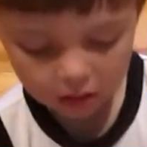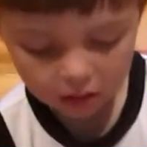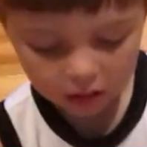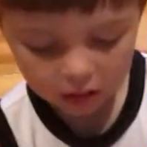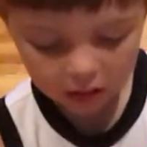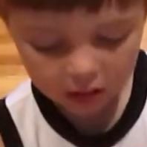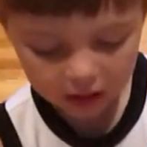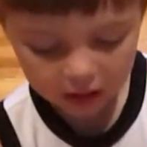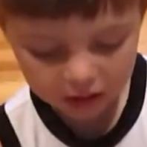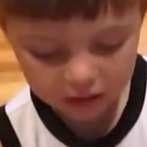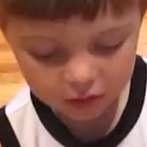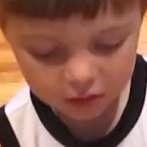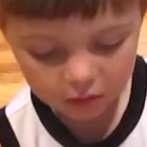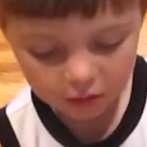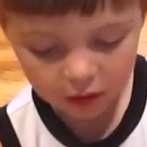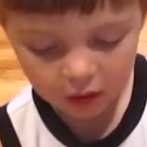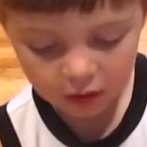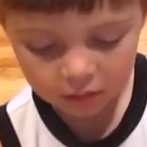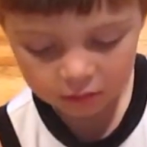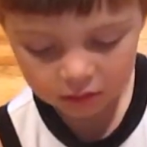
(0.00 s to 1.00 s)
I like to.
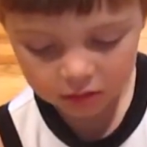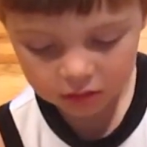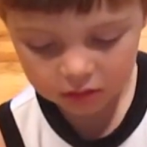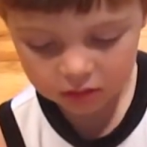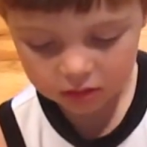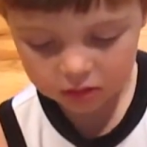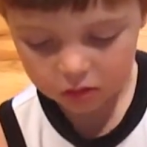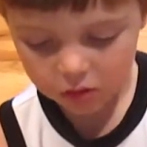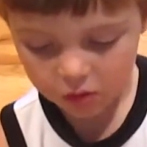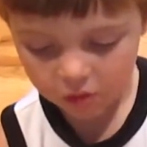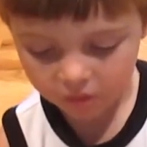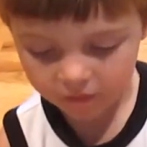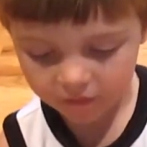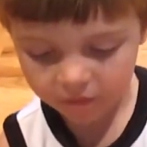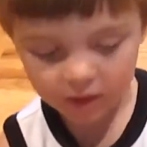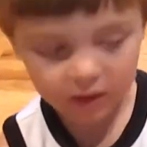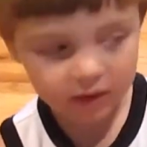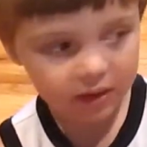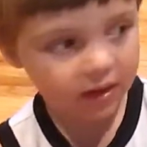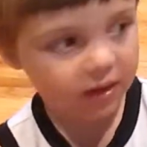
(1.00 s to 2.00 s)
I want
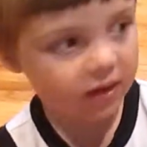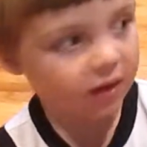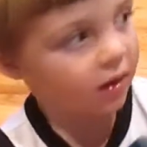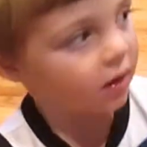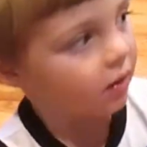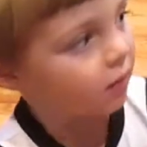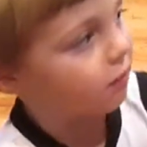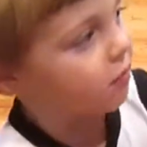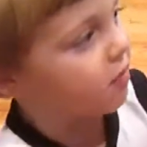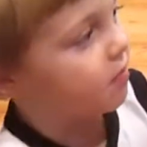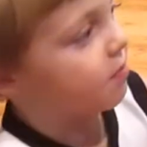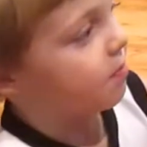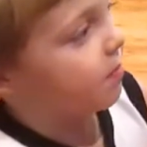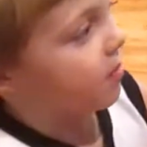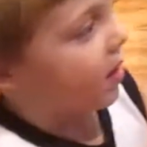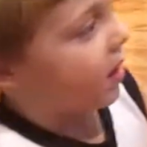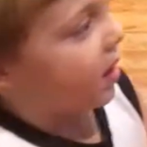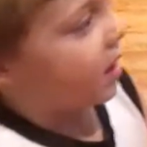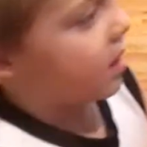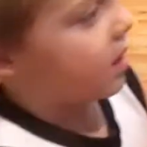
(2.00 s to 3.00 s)
Tofurky with
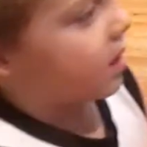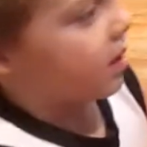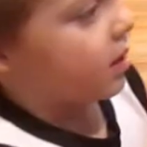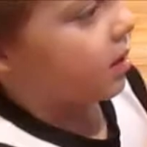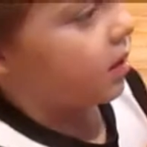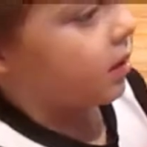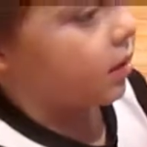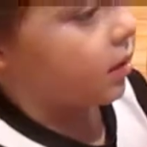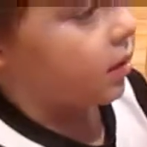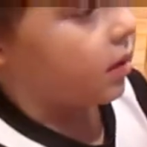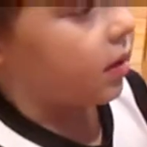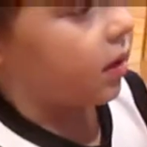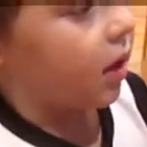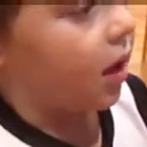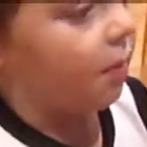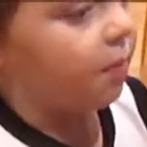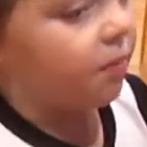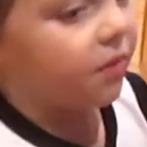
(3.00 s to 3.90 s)
my um,